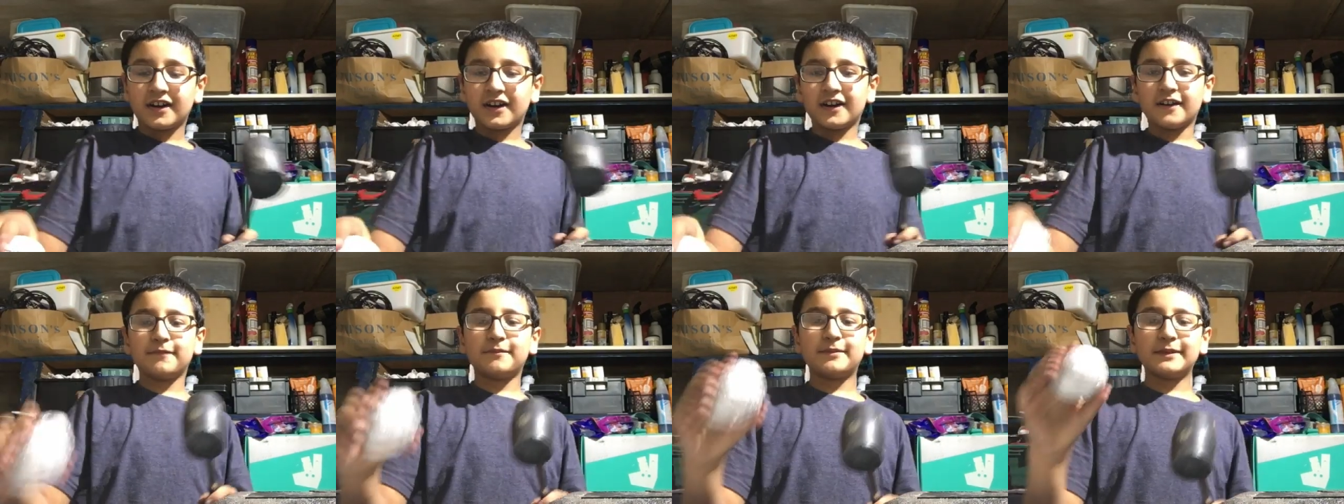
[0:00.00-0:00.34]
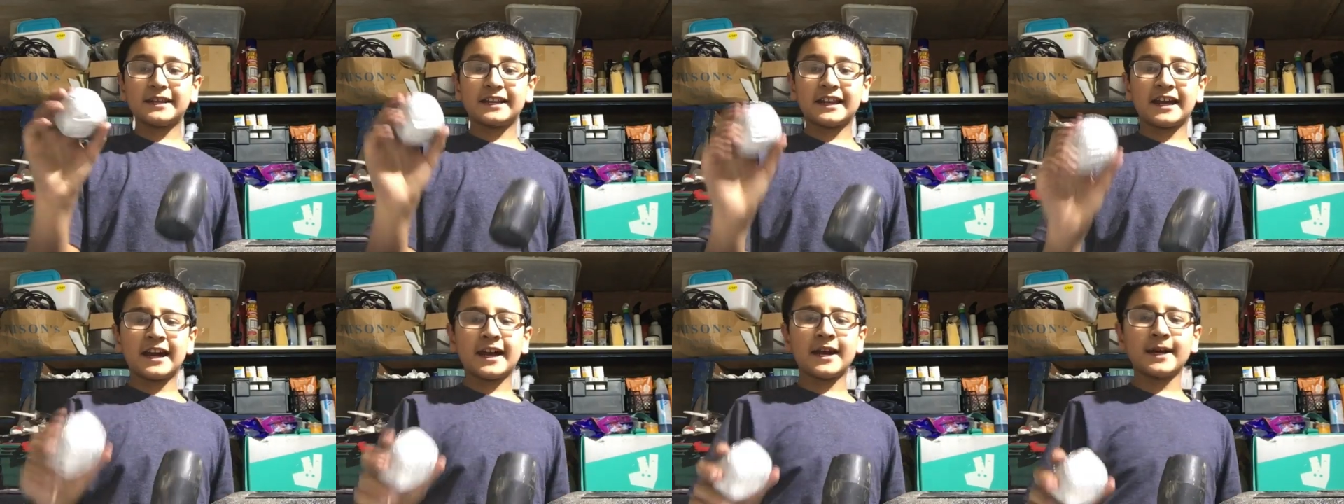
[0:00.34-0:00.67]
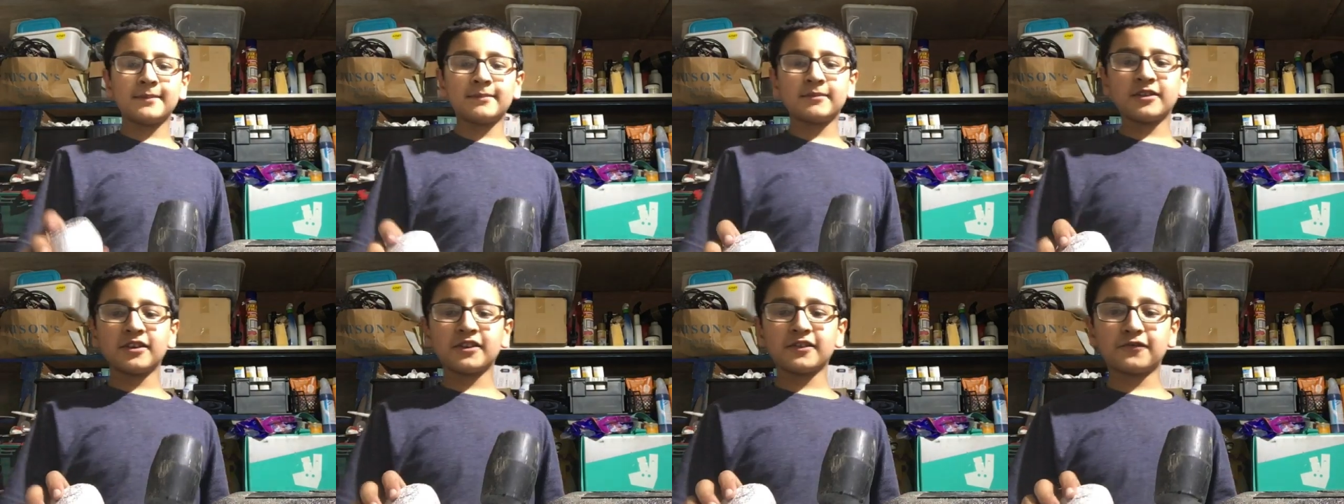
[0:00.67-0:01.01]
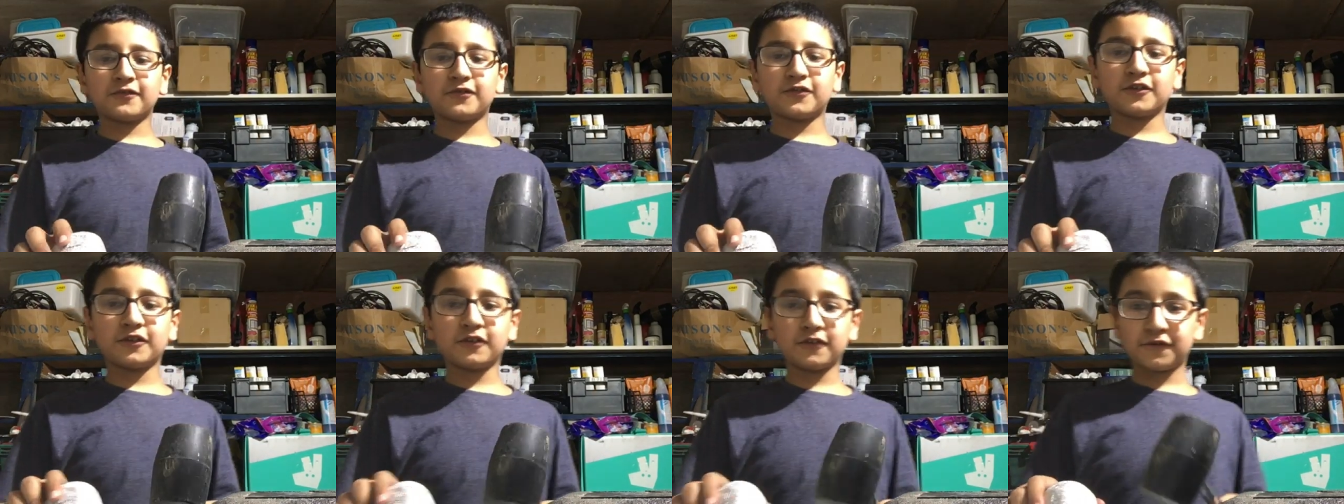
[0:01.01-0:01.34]
I've been hammering
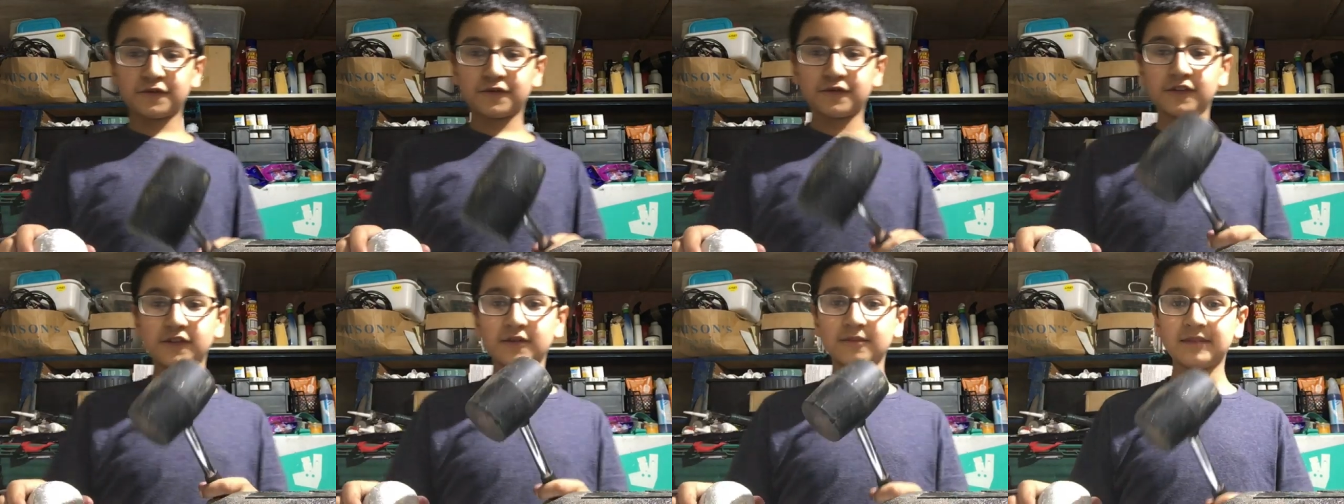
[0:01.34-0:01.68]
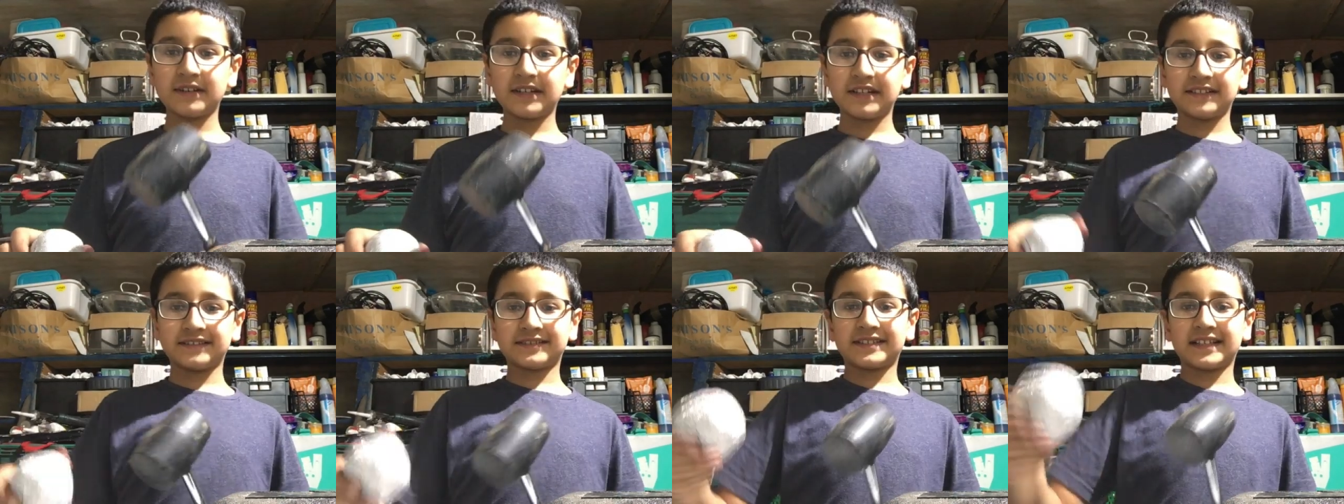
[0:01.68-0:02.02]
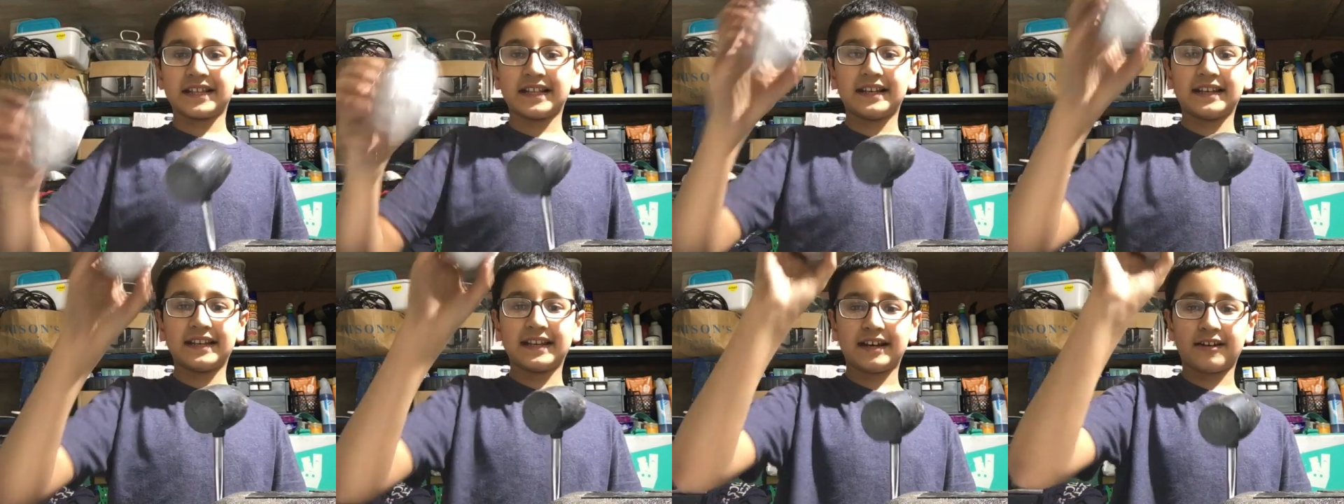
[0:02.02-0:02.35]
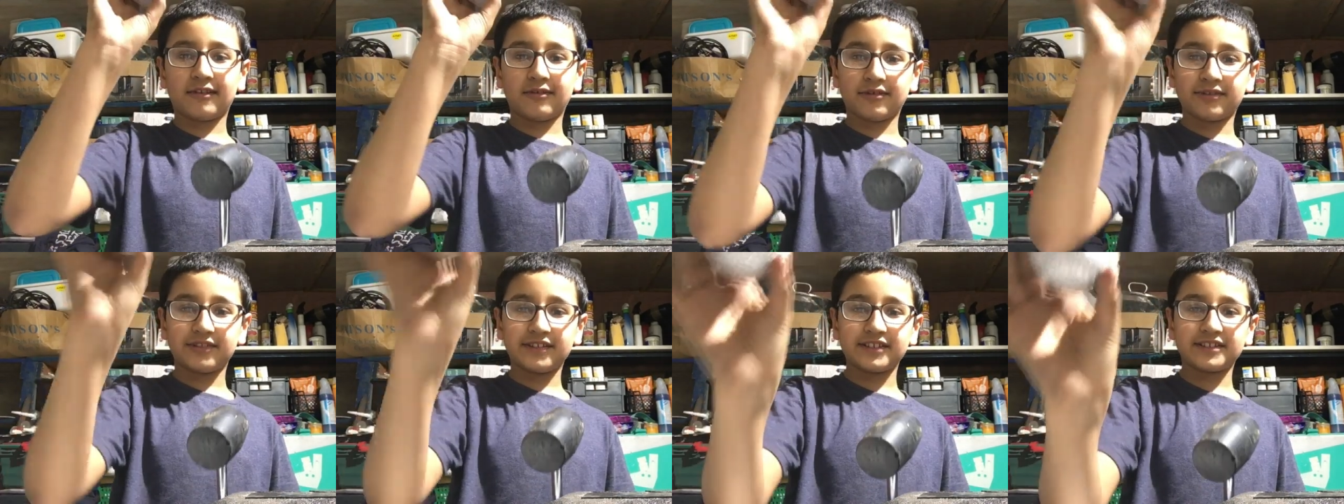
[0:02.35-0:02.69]
for a few minutes and
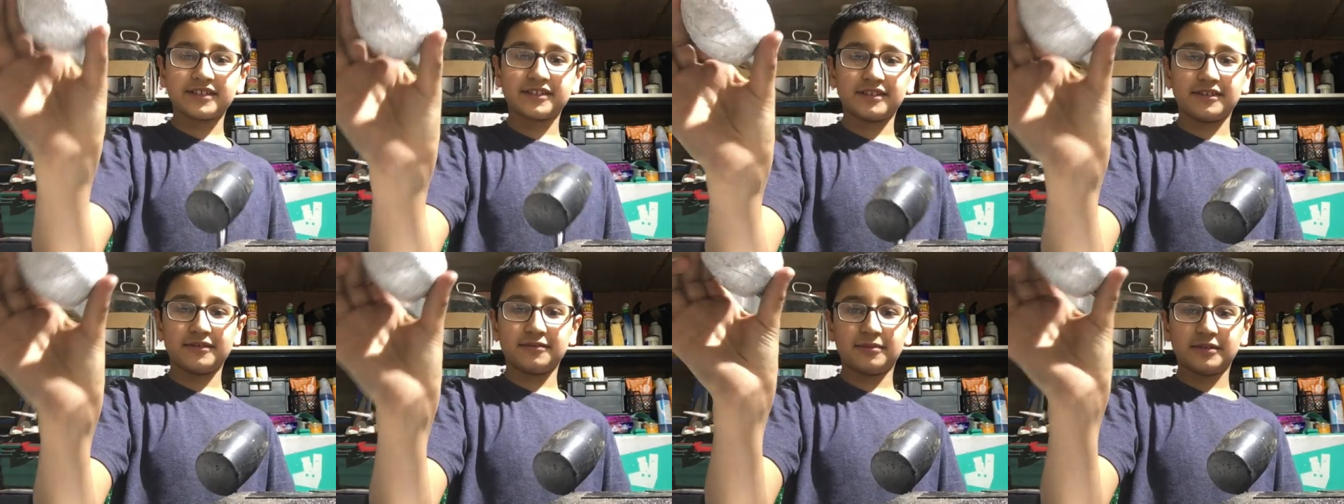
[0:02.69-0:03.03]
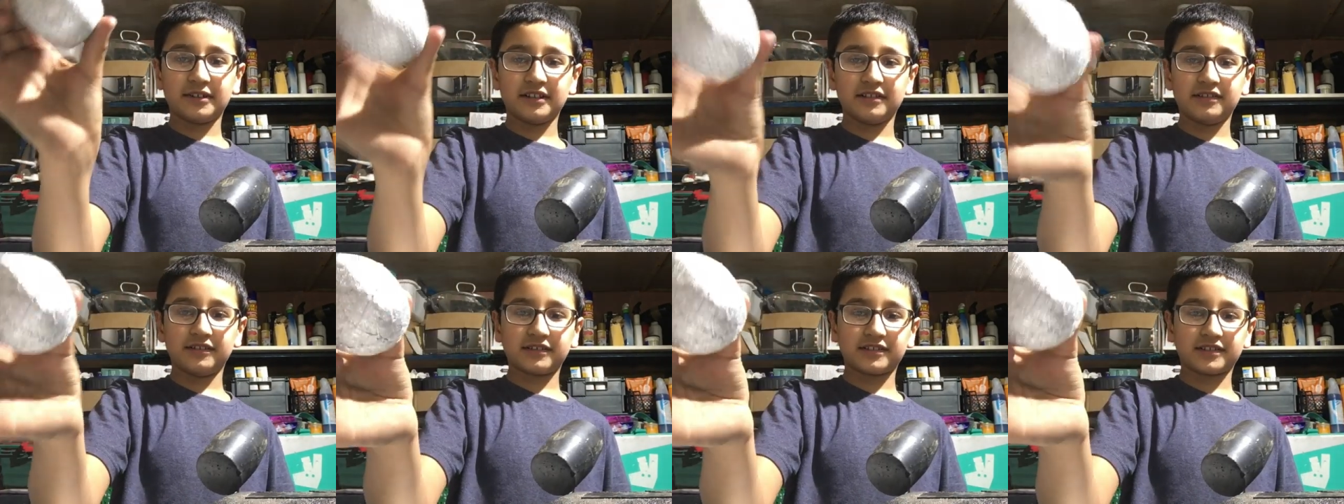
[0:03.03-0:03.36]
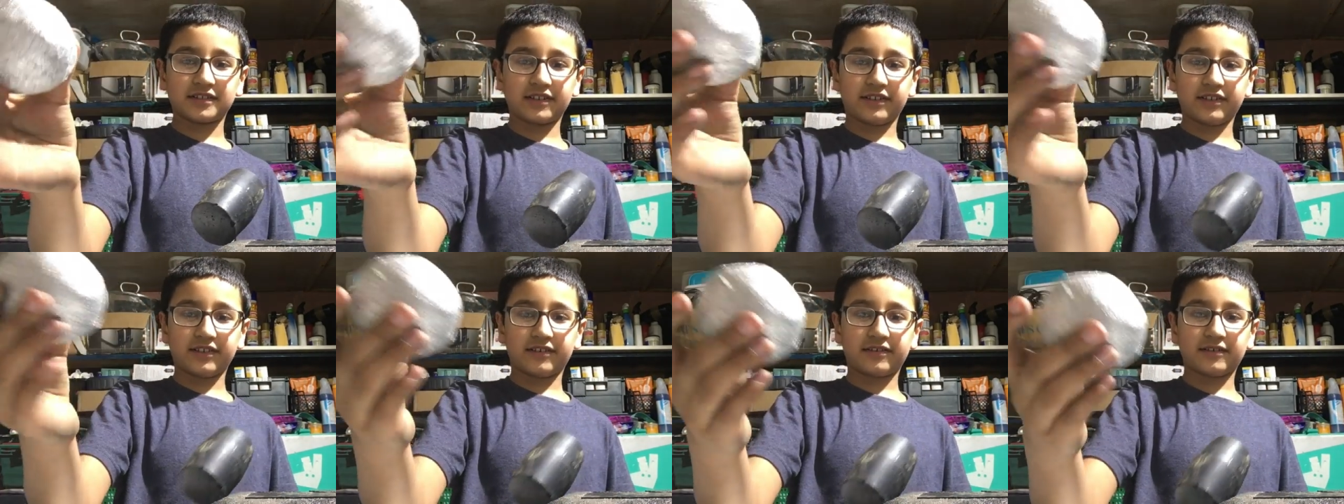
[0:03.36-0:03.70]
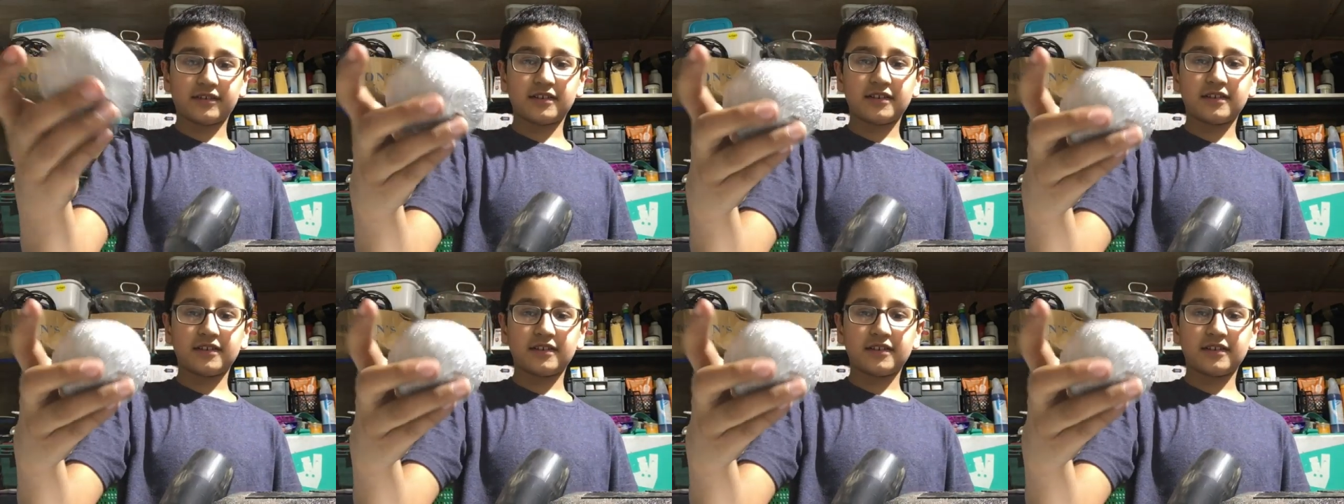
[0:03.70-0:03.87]
now this is what it looks like.